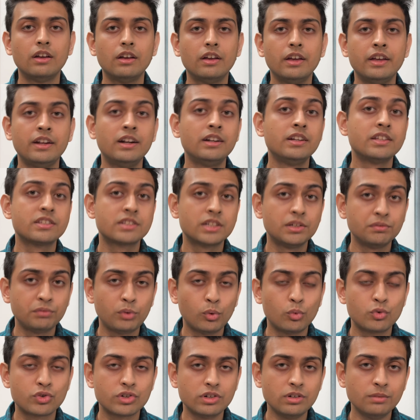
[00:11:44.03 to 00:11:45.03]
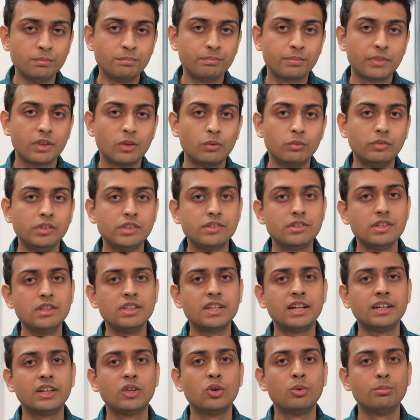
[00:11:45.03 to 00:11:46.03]
In a distant future, we see
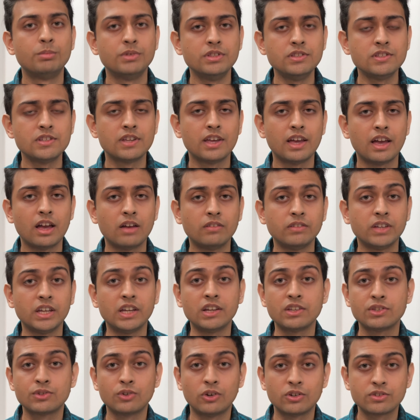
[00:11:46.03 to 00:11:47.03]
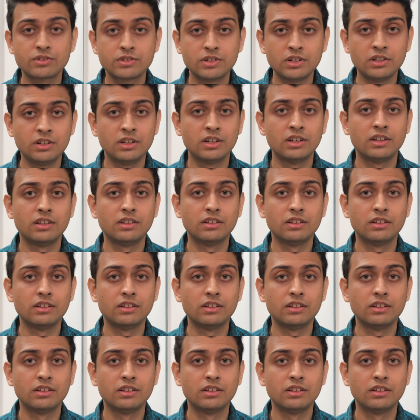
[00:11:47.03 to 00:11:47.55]
that humans have exhausted